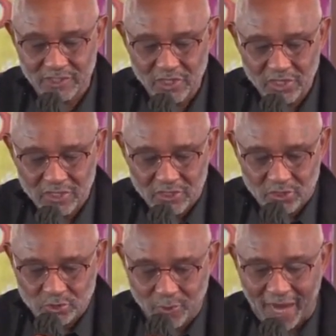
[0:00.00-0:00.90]
whose
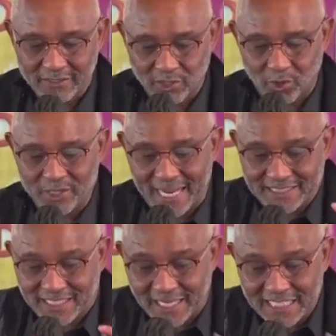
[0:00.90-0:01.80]
record the Lord has
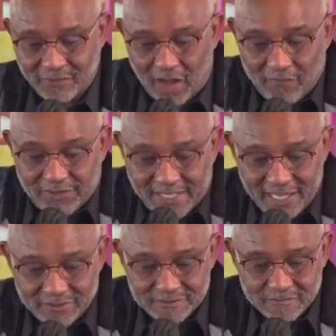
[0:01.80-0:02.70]
cleared of guilt,
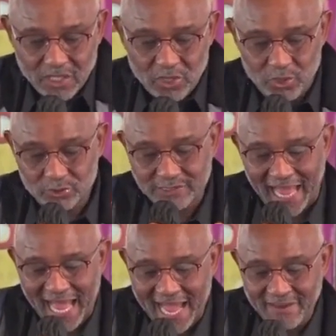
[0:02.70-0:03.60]
whose
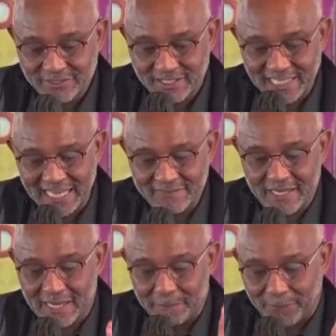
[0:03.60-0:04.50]
lives are lived in
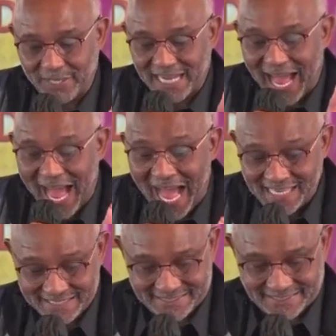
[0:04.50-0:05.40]
complete
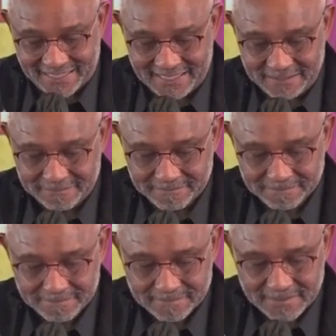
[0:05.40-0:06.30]
honesty.
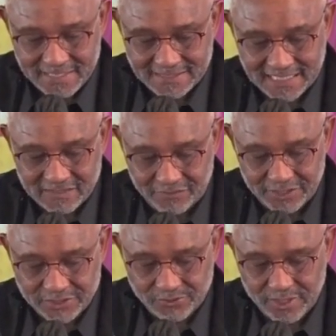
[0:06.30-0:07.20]
Then it says in verse 3
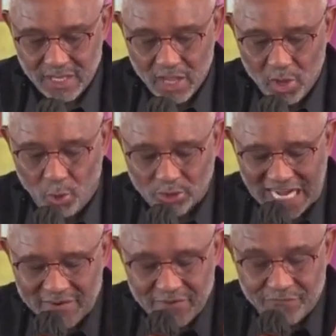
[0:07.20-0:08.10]
When I
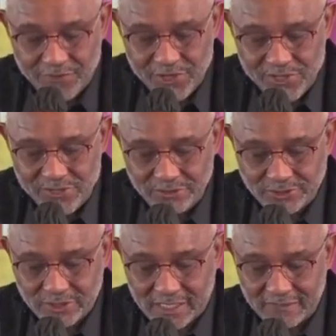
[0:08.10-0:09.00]
refused to
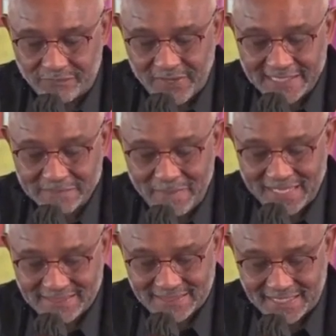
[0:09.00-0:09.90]
confess my
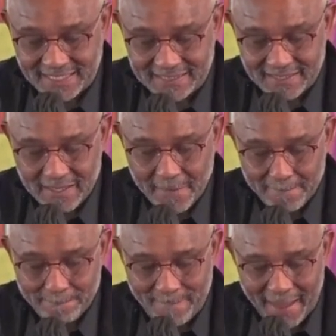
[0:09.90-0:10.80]
sin, my
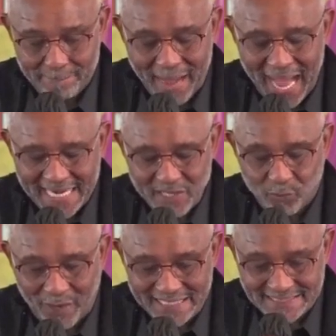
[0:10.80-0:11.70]
body
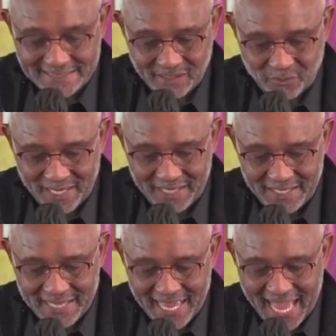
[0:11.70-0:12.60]
wasted away,
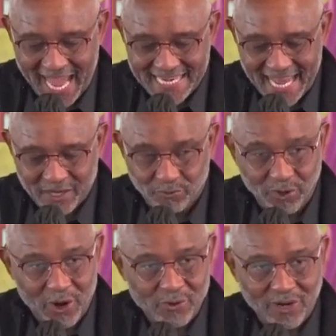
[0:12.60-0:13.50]
and I groaned
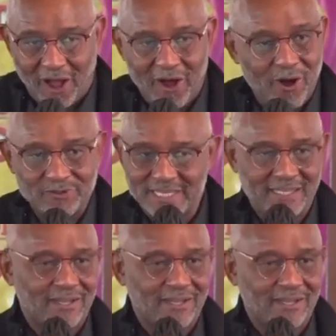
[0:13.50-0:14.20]
all day long.